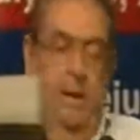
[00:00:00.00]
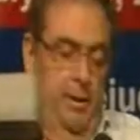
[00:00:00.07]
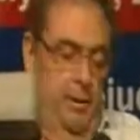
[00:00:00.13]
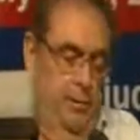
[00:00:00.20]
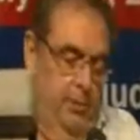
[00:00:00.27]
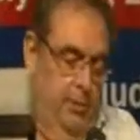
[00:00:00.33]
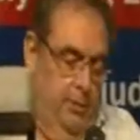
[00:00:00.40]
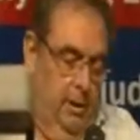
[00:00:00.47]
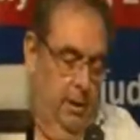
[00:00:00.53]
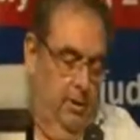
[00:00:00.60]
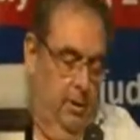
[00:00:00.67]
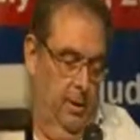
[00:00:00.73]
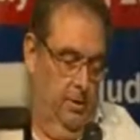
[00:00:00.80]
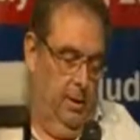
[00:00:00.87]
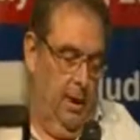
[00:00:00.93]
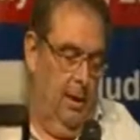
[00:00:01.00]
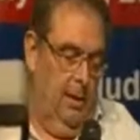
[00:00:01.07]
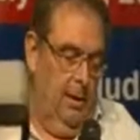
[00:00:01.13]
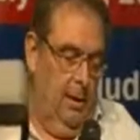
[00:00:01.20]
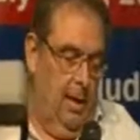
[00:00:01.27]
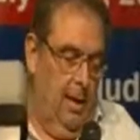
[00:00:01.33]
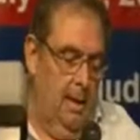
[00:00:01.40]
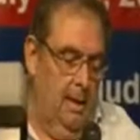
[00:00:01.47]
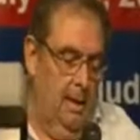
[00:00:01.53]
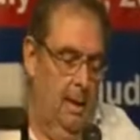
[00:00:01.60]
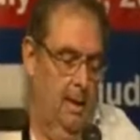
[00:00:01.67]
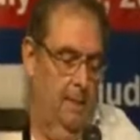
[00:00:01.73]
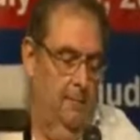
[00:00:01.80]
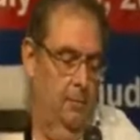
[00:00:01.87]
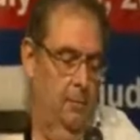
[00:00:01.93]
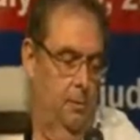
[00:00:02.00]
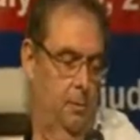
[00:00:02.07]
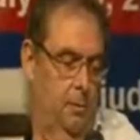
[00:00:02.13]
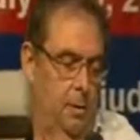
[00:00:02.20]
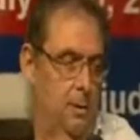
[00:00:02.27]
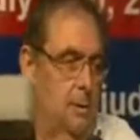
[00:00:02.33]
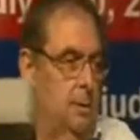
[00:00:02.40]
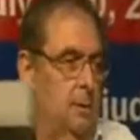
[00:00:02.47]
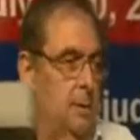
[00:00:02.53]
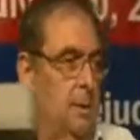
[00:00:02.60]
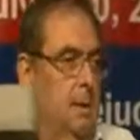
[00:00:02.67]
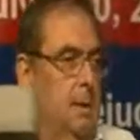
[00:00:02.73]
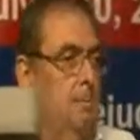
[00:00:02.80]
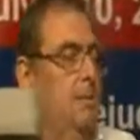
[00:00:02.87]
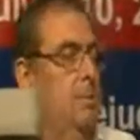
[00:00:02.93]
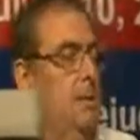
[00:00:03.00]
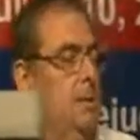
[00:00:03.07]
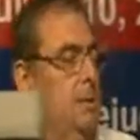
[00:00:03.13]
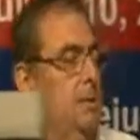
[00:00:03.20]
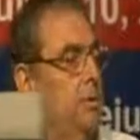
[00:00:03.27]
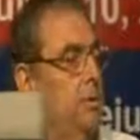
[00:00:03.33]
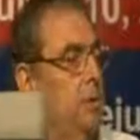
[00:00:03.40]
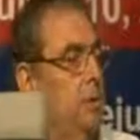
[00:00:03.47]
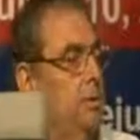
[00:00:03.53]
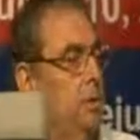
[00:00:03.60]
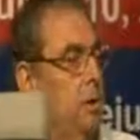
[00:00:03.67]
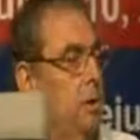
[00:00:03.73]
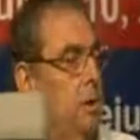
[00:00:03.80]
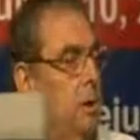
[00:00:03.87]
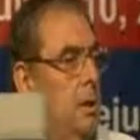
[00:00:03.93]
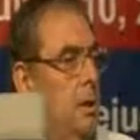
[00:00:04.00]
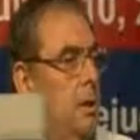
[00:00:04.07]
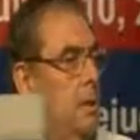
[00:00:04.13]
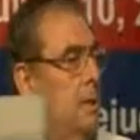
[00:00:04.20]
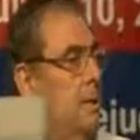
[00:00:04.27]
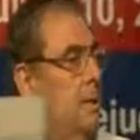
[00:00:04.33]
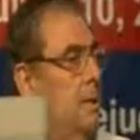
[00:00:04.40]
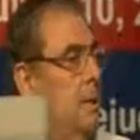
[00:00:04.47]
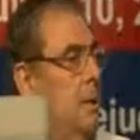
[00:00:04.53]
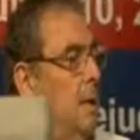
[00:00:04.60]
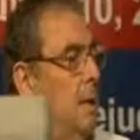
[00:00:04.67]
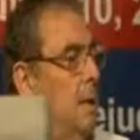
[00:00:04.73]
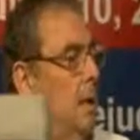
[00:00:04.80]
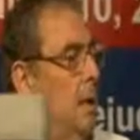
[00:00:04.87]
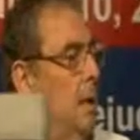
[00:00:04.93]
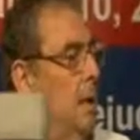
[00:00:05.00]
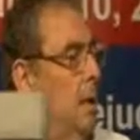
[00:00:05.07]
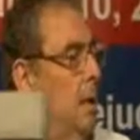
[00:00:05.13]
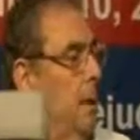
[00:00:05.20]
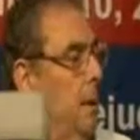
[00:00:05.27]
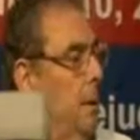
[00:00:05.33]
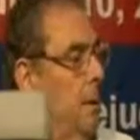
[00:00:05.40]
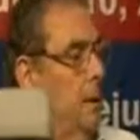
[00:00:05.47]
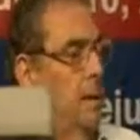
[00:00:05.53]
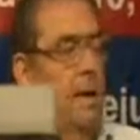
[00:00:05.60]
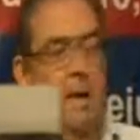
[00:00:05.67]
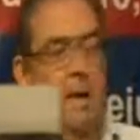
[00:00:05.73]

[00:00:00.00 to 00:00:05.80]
And the title I gave to this uh, presentation is uh, The